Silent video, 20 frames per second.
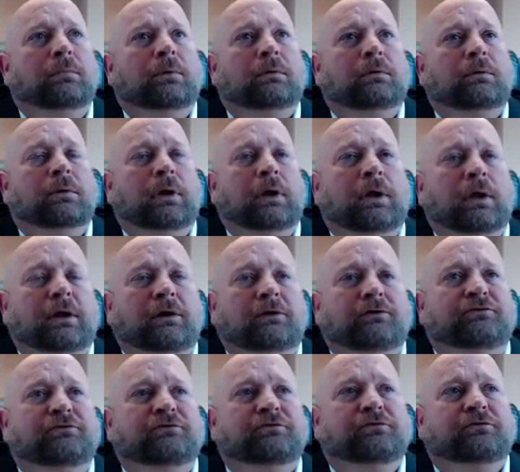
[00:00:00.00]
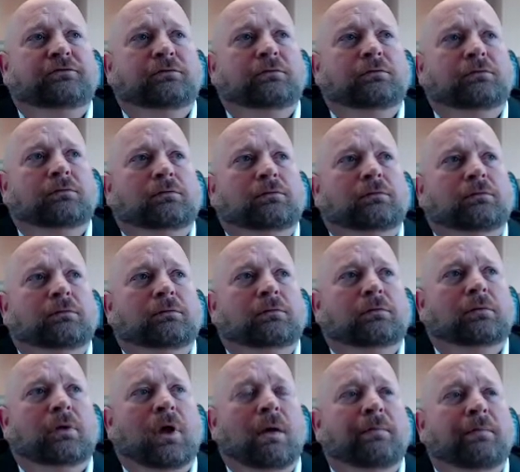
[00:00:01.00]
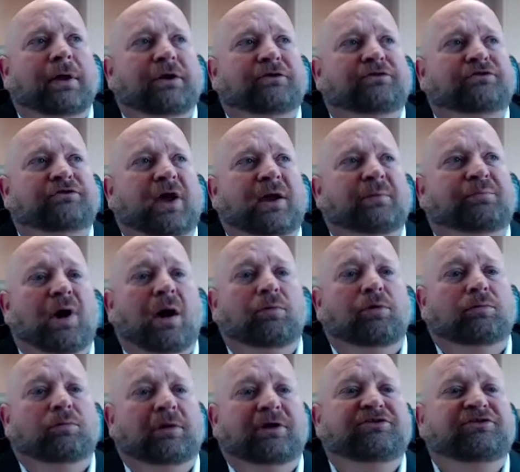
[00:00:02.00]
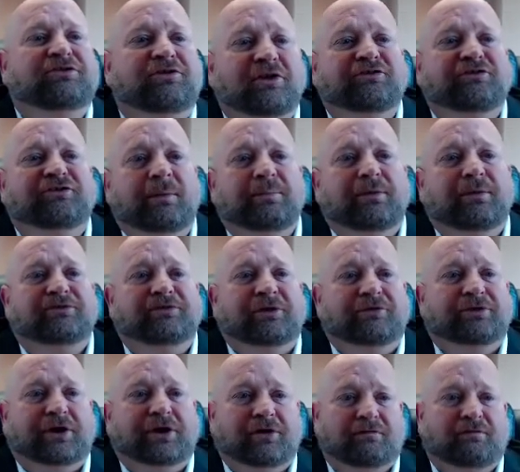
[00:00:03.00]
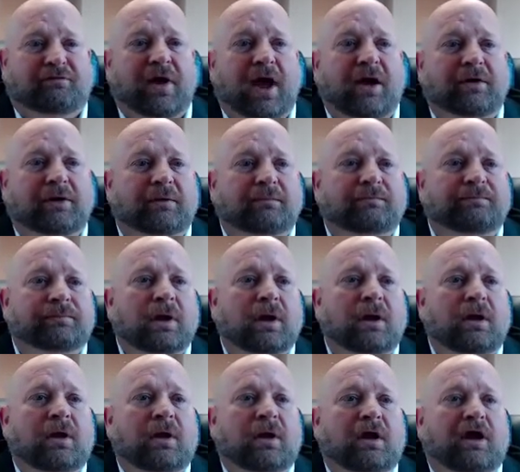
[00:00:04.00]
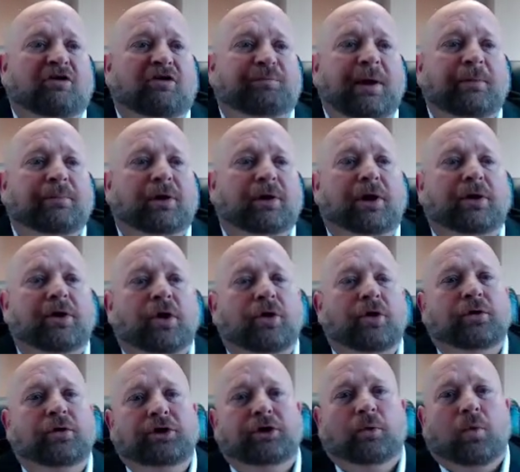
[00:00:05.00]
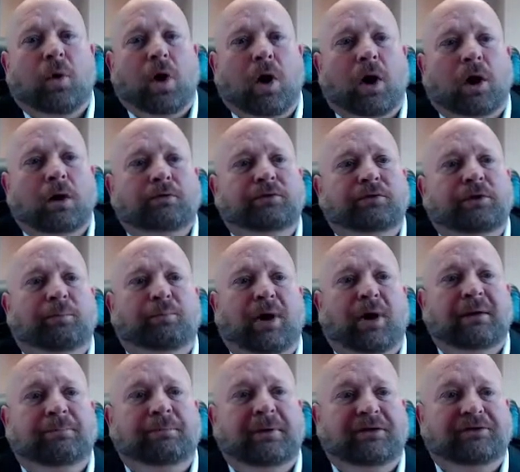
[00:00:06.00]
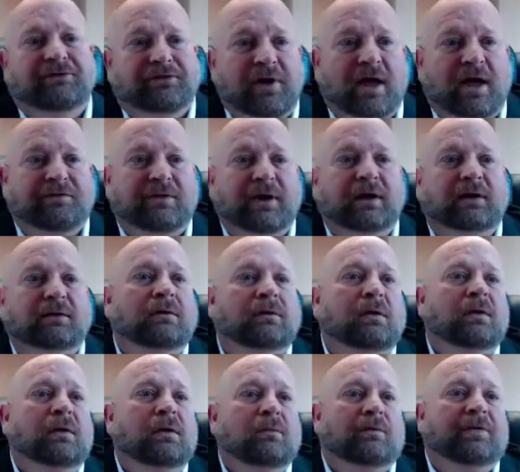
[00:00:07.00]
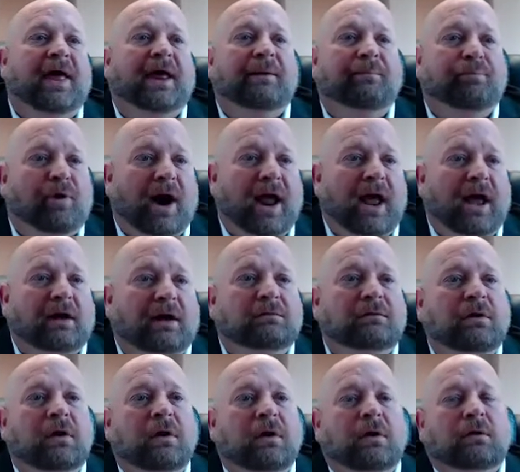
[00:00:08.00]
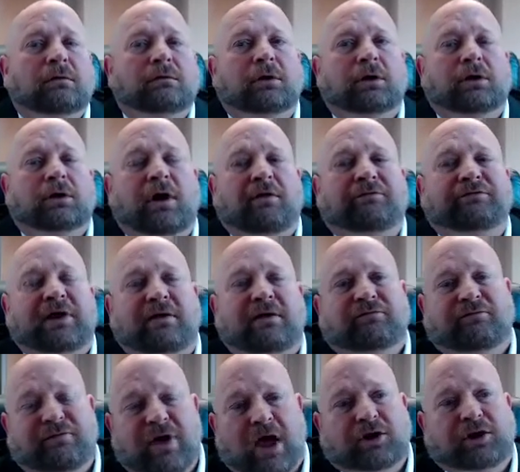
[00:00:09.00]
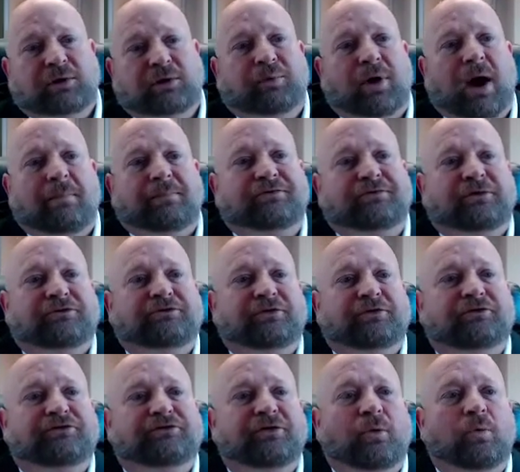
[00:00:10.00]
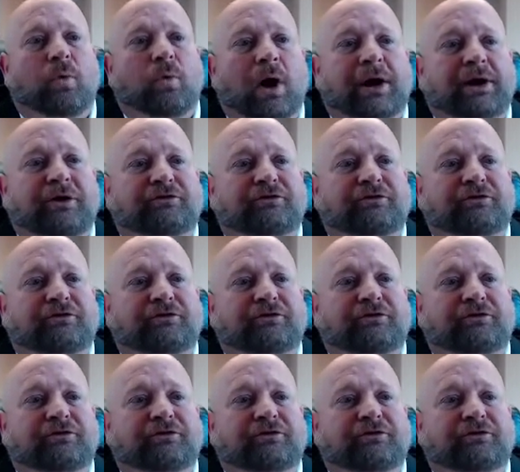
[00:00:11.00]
is, I'm going to say, probably 60% of your value. If people don't know who you are, your brand means nothing. Without a brand, then you have to have a value proposition. So what is